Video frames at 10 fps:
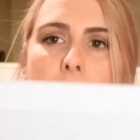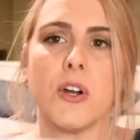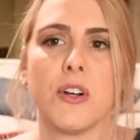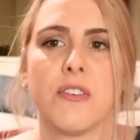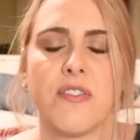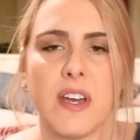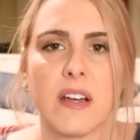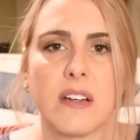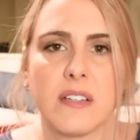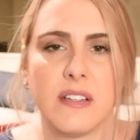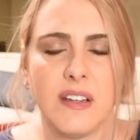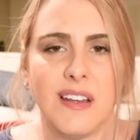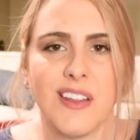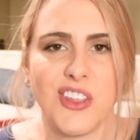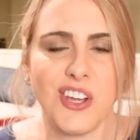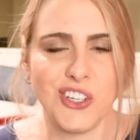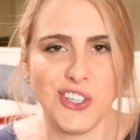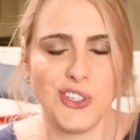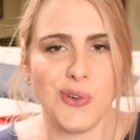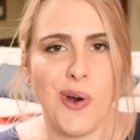perfect thing to
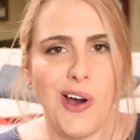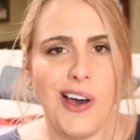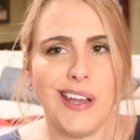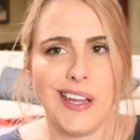do on